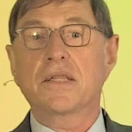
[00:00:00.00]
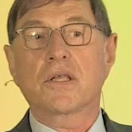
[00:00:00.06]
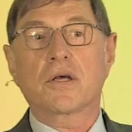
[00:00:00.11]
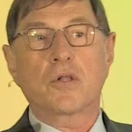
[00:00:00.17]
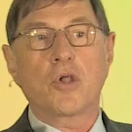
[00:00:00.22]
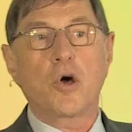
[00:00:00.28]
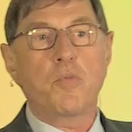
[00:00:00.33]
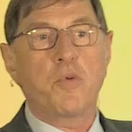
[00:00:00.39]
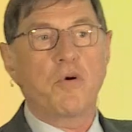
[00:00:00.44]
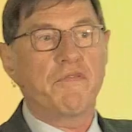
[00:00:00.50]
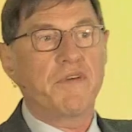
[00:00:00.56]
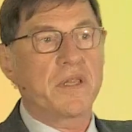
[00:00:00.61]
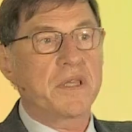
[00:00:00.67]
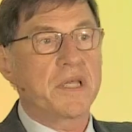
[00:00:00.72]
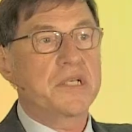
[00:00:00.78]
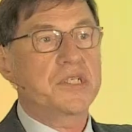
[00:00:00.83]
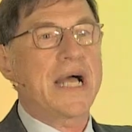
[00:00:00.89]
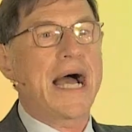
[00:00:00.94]
the global
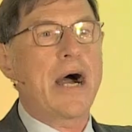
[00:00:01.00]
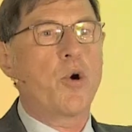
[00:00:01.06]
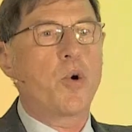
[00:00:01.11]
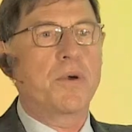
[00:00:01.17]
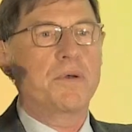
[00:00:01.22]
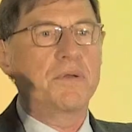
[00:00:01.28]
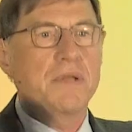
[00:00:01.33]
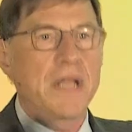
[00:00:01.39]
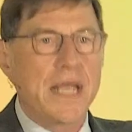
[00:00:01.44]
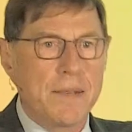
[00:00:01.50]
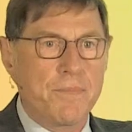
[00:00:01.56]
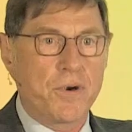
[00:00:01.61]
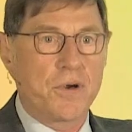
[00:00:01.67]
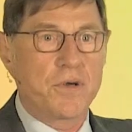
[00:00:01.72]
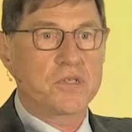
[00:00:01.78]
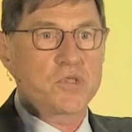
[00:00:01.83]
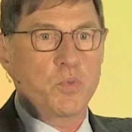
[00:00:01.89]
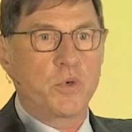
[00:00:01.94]
village our
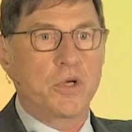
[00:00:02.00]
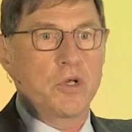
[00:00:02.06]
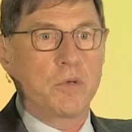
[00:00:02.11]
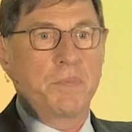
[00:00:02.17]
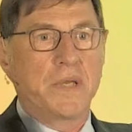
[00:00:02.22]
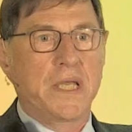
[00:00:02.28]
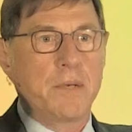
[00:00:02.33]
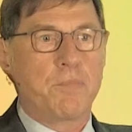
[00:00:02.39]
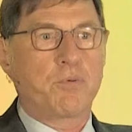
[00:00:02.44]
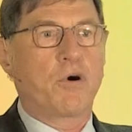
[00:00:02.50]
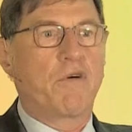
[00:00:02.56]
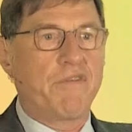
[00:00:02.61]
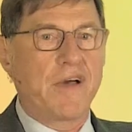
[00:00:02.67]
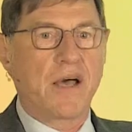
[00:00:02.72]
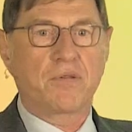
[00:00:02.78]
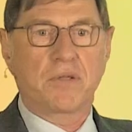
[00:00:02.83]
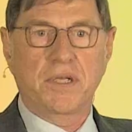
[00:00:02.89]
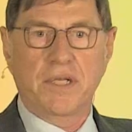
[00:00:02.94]
neighbors will be
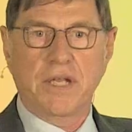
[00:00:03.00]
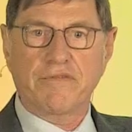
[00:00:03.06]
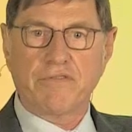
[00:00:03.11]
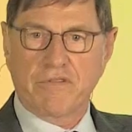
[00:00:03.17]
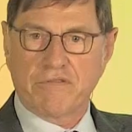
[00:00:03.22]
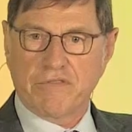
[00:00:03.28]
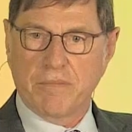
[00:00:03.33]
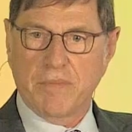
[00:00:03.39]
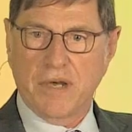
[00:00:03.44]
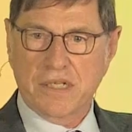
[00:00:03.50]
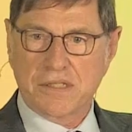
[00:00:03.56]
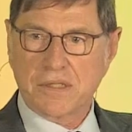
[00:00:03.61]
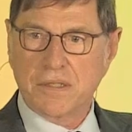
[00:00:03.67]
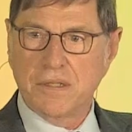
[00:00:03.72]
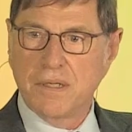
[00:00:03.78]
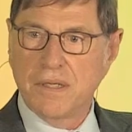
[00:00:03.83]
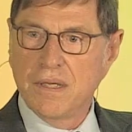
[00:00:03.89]
profoundly different from us.